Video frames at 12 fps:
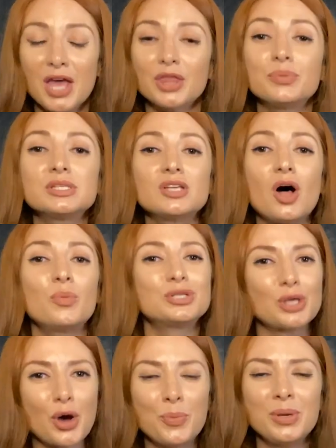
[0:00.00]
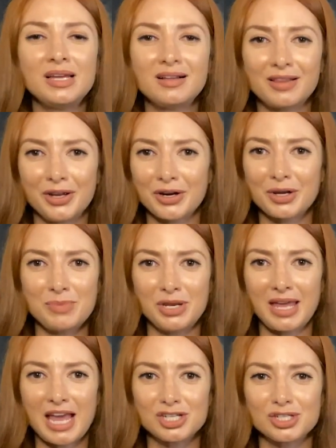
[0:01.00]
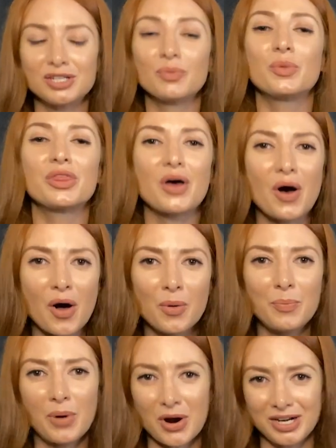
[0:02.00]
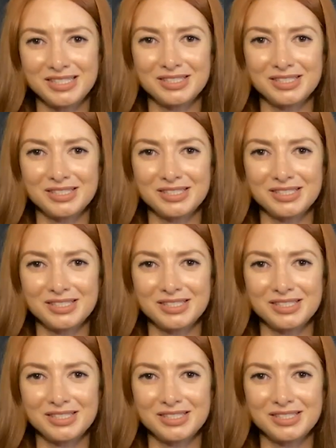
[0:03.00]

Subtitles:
The result was open and clear communication with all parties